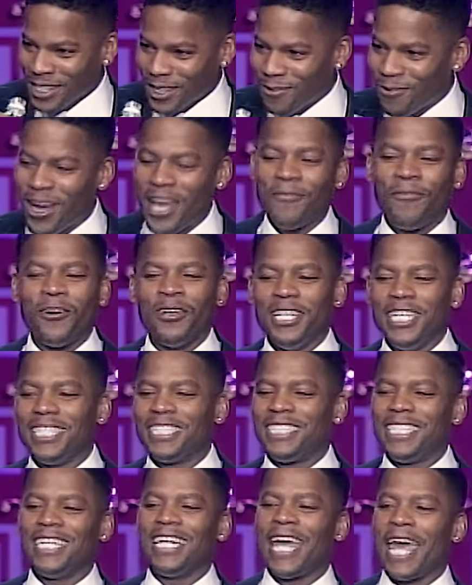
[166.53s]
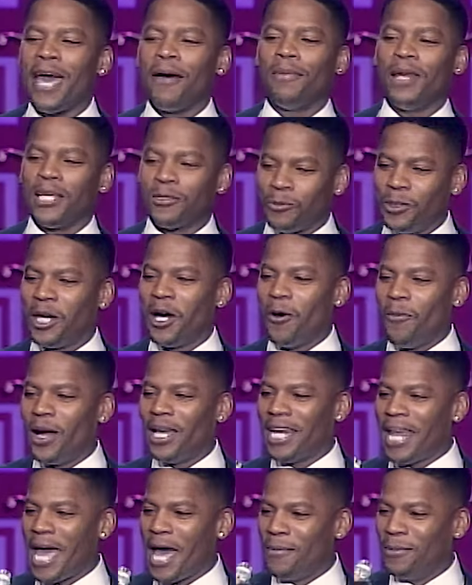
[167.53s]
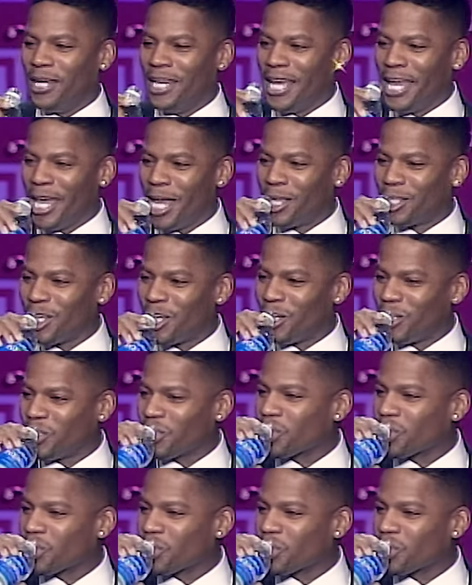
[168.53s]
White folk lead us in the ambulance, we go away in the ambulance, huh?